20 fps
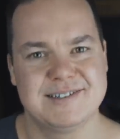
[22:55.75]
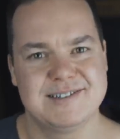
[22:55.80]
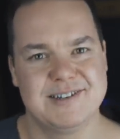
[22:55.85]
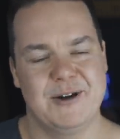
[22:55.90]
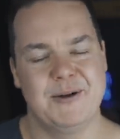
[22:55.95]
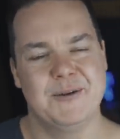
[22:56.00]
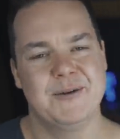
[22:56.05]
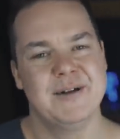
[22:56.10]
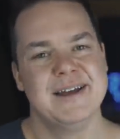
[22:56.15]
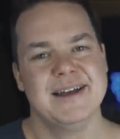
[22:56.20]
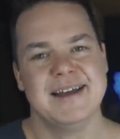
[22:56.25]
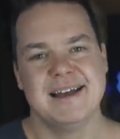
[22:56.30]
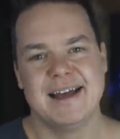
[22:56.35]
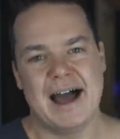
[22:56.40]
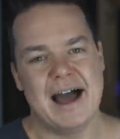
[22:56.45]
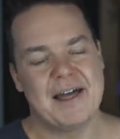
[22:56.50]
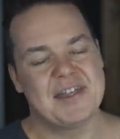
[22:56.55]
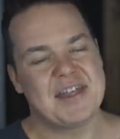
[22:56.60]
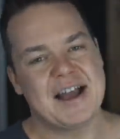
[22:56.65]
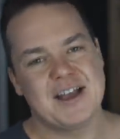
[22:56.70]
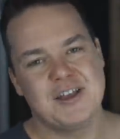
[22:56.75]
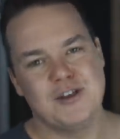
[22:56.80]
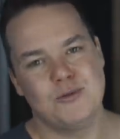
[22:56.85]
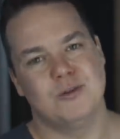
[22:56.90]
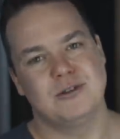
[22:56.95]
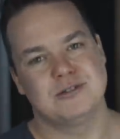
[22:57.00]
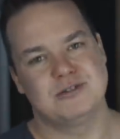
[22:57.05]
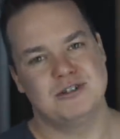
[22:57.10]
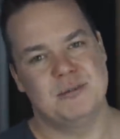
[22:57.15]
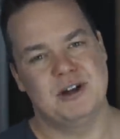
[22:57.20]
So thank you
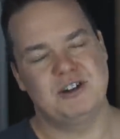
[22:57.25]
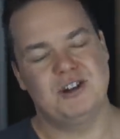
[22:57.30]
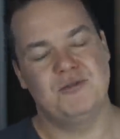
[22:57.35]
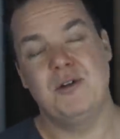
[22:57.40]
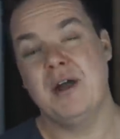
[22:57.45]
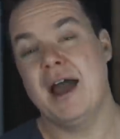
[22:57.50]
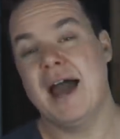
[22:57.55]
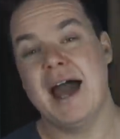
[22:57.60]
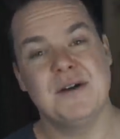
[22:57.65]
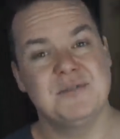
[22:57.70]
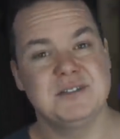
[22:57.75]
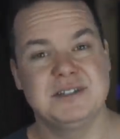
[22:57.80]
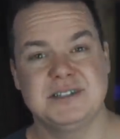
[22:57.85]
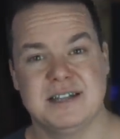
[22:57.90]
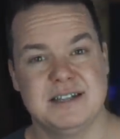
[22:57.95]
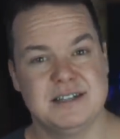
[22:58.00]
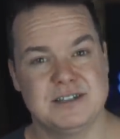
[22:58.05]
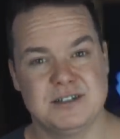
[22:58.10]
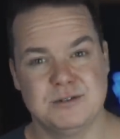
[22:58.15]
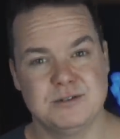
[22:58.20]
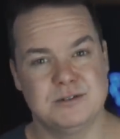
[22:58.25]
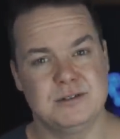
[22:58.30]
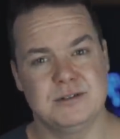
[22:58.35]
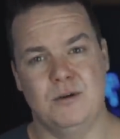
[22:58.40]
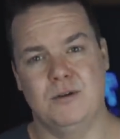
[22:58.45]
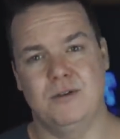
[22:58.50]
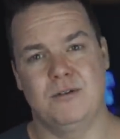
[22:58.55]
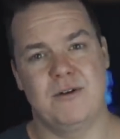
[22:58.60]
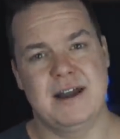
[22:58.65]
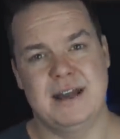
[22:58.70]
all so much. If you haven't done so
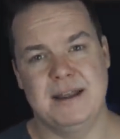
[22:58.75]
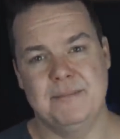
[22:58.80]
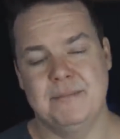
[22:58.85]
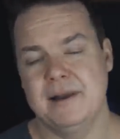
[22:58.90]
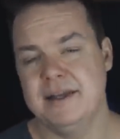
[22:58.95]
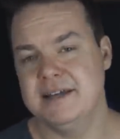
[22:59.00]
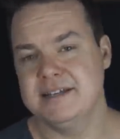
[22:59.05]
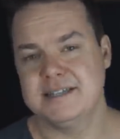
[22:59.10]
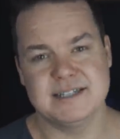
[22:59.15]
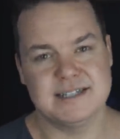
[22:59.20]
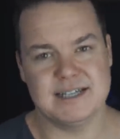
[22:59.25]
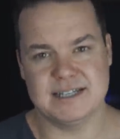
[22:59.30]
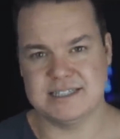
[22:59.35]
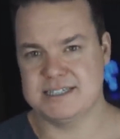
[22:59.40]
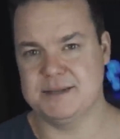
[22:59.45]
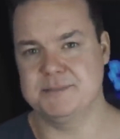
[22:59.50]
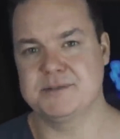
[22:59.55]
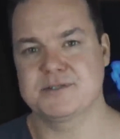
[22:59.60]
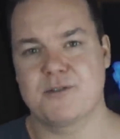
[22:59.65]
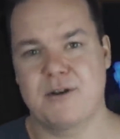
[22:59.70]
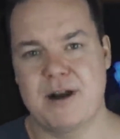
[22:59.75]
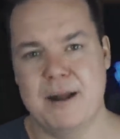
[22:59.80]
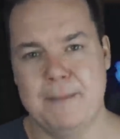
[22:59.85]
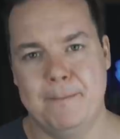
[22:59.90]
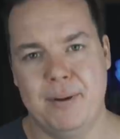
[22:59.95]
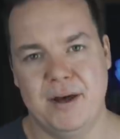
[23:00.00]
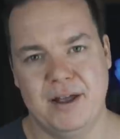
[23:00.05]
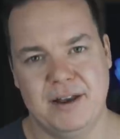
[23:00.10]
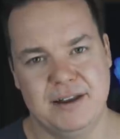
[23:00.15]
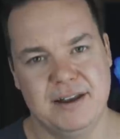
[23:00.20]
already, please hit that
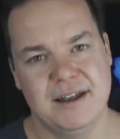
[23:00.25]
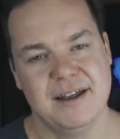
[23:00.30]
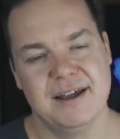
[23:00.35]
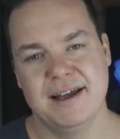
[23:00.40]
subscribe button.